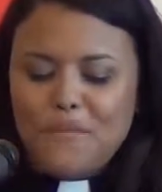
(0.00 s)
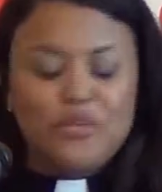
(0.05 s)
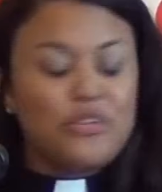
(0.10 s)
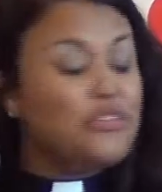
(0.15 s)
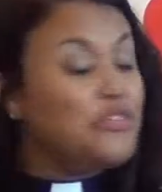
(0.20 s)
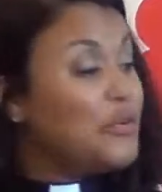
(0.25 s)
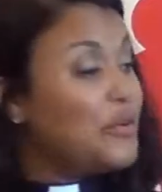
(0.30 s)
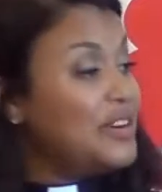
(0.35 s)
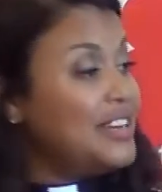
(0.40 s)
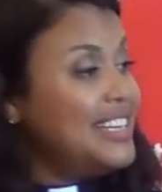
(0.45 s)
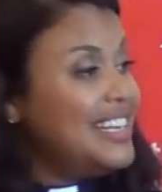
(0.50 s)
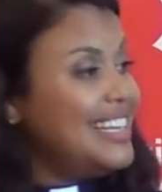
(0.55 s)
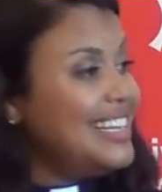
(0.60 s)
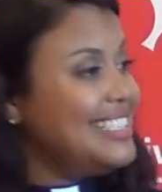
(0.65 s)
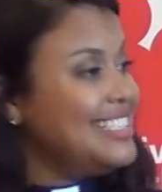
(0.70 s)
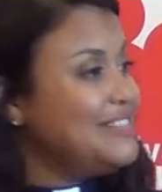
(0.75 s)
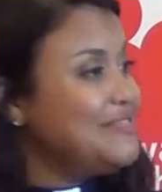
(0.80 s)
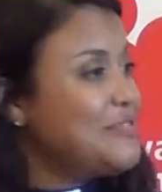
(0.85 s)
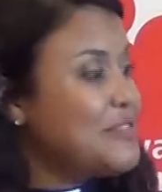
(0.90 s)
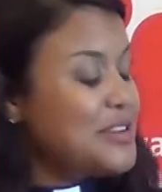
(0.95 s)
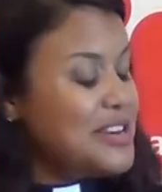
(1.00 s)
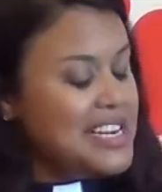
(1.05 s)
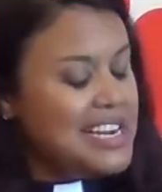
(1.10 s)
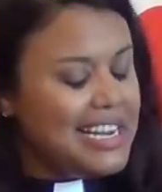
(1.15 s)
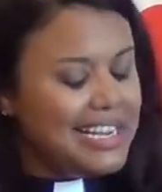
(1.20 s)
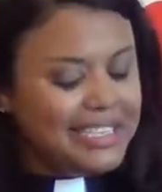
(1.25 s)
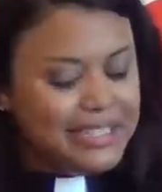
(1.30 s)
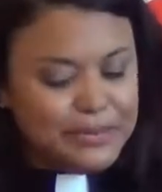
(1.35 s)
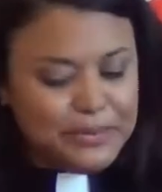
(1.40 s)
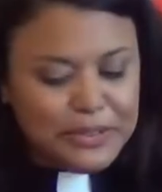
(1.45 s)
for 40 days and 40
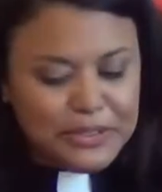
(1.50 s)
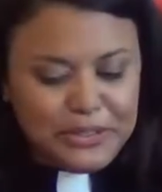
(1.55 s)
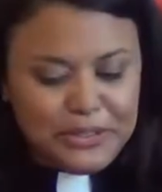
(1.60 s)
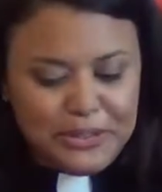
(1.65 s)
nights, we're